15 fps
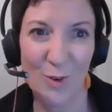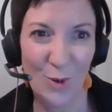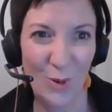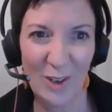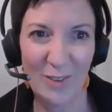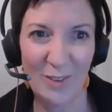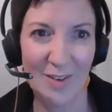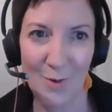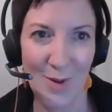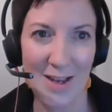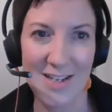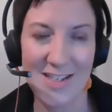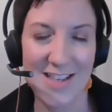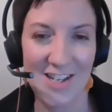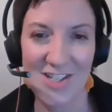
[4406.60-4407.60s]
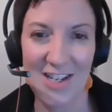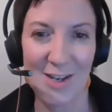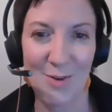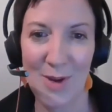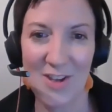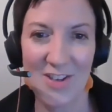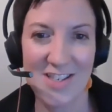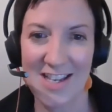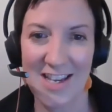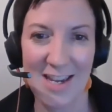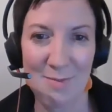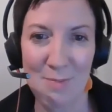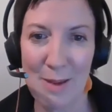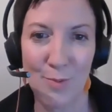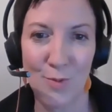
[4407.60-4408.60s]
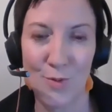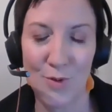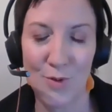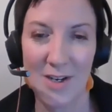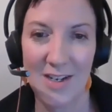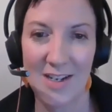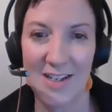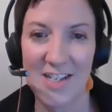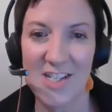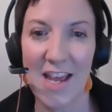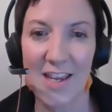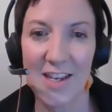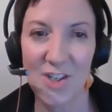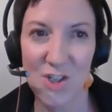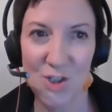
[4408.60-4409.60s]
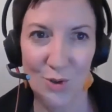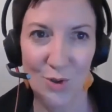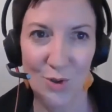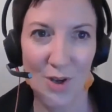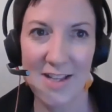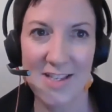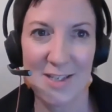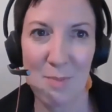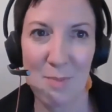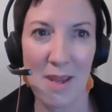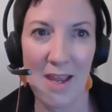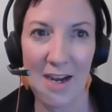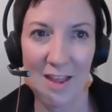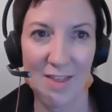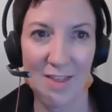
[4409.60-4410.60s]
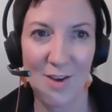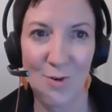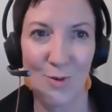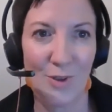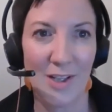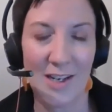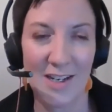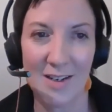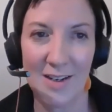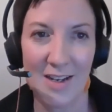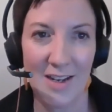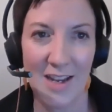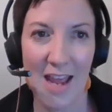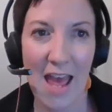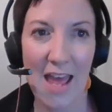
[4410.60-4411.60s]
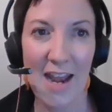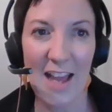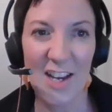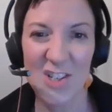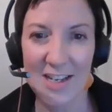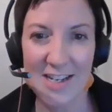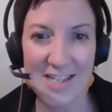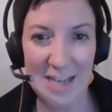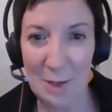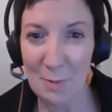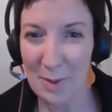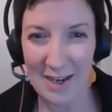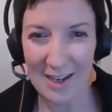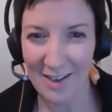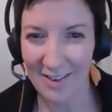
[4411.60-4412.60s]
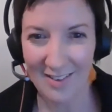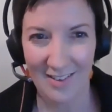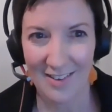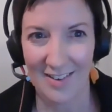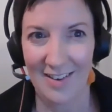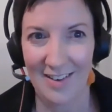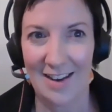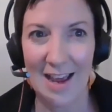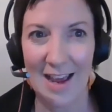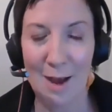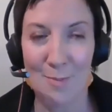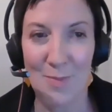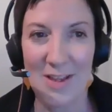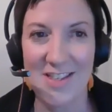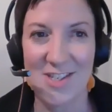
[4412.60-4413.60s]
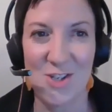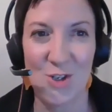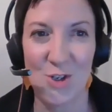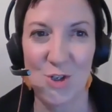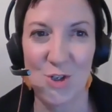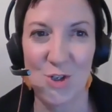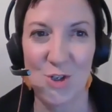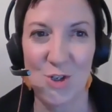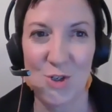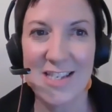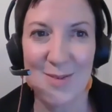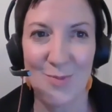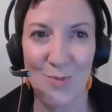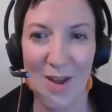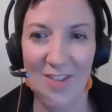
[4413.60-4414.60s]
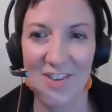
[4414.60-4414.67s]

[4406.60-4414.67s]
terrible for all evaluators actually, where you see people taking shortcuts and being unethical and, and actually deepening um, institutional